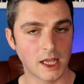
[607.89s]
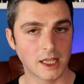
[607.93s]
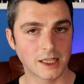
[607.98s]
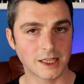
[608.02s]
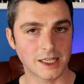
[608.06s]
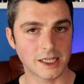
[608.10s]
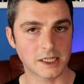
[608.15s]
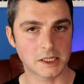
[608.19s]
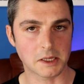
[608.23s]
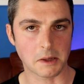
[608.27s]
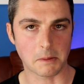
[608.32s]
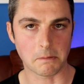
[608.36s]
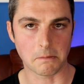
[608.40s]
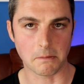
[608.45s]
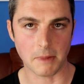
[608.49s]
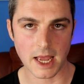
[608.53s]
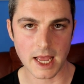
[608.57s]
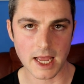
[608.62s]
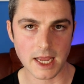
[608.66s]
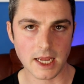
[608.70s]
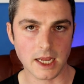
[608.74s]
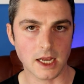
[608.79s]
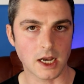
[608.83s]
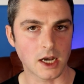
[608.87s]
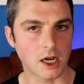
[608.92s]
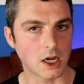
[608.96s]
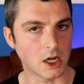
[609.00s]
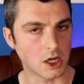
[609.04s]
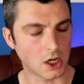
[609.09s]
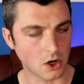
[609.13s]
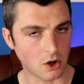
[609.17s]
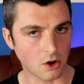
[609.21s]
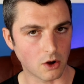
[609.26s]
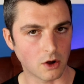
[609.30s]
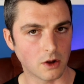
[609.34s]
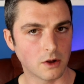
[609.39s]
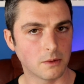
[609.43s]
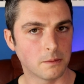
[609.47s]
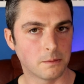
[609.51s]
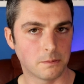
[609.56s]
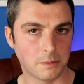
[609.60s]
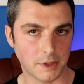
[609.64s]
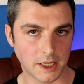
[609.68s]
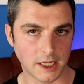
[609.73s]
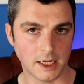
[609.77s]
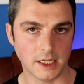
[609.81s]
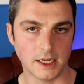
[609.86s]
this may not
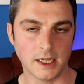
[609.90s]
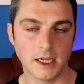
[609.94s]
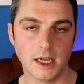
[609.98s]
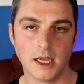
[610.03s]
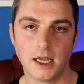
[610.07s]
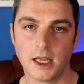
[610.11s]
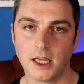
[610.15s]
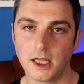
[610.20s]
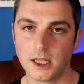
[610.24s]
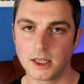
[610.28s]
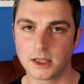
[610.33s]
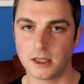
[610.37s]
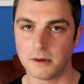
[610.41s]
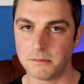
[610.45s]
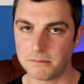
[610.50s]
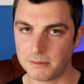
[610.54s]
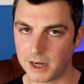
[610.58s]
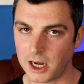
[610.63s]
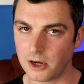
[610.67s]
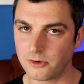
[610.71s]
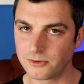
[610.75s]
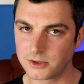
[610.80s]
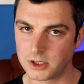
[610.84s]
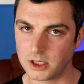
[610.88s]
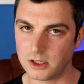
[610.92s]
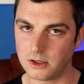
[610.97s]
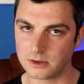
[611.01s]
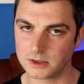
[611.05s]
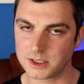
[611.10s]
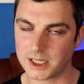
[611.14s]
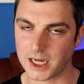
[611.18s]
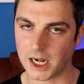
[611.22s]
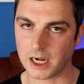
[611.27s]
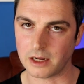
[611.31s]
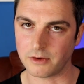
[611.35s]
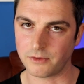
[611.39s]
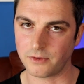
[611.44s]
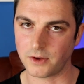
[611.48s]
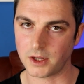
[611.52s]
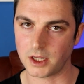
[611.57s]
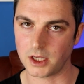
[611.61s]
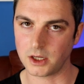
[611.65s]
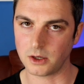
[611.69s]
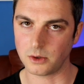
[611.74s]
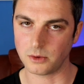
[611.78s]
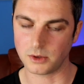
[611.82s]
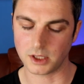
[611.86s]
be the mouth to lung tank for
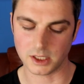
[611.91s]
you.